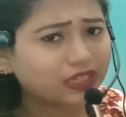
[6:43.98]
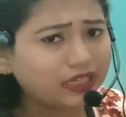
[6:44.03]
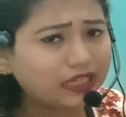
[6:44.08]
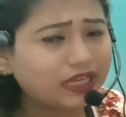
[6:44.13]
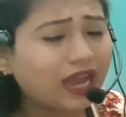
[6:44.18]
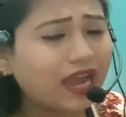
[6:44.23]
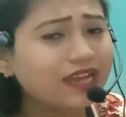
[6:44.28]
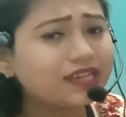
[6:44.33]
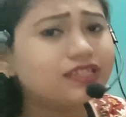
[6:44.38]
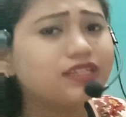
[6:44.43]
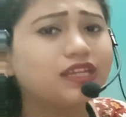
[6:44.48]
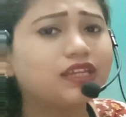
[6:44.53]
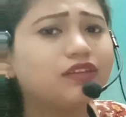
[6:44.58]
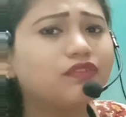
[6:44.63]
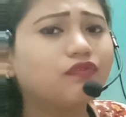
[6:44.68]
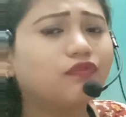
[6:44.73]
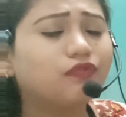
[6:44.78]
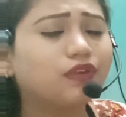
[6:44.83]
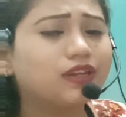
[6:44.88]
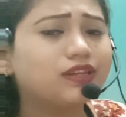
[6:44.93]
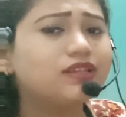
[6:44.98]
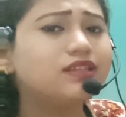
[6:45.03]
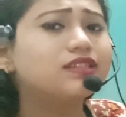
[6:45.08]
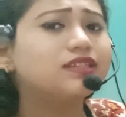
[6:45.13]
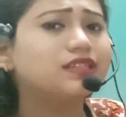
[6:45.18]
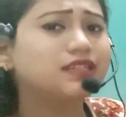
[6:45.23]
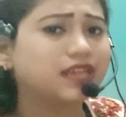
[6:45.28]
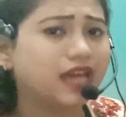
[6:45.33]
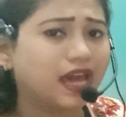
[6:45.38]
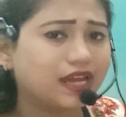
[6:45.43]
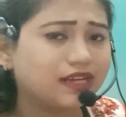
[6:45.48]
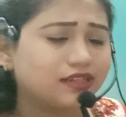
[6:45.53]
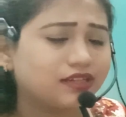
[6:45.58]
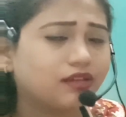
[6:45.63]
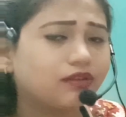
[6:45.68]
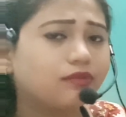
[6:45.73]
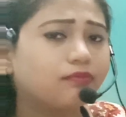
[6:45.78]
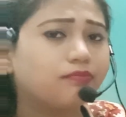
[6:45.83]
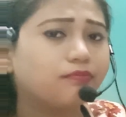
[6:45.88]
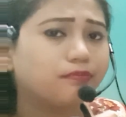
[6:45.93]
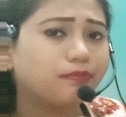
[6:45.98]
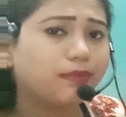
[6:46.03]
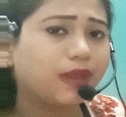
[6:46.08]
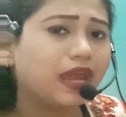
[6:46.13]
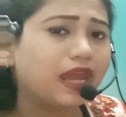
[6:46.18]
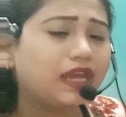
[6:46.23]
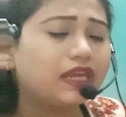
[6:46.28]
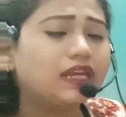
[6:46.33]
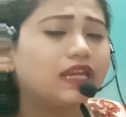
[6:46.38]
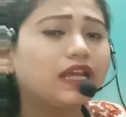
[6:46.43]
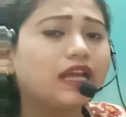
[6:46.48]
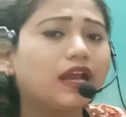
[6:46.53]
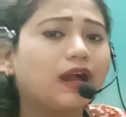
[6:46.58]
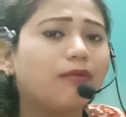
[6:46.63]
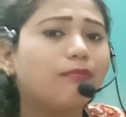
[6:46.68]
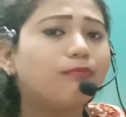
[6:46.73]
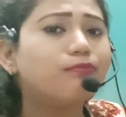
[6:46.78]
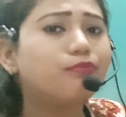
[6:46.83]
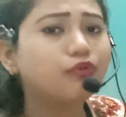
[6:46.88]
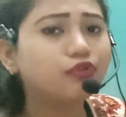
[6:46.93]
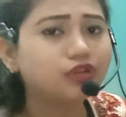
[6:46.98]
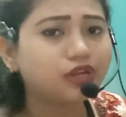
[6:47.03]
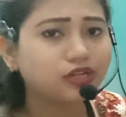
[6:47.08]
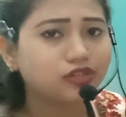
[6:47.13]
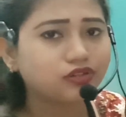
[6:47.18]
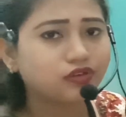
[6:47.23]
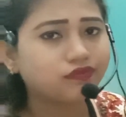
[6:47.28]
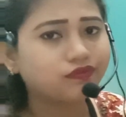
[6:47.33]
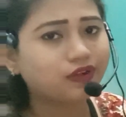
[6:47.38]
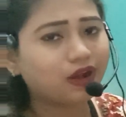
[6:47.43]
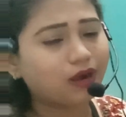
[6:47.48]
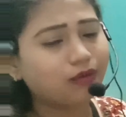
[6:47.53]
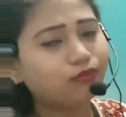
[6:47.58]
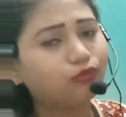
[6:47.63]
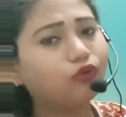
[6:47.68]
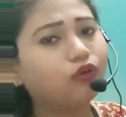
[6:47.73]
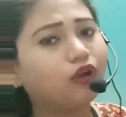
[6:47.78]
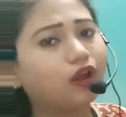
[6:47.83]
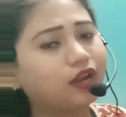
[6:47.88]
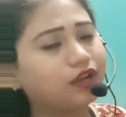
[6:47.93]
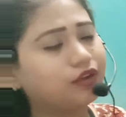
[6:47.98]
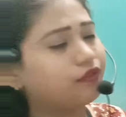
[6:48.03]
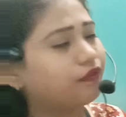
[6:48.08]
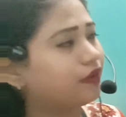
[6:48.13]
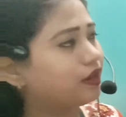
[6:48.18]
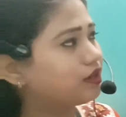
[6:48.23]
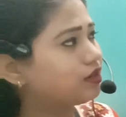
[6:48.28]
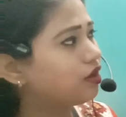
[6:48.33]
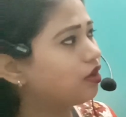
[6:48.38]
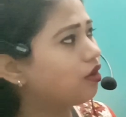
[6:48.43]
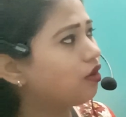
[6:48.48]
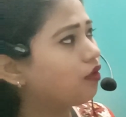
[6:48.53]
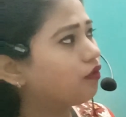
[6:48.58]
chitin, what is that main component of carbohydrate